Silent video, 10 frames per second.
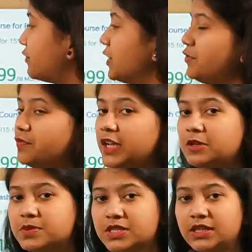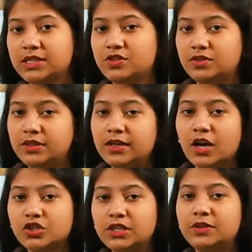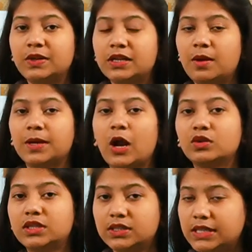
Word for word: after 15% deduction it will come around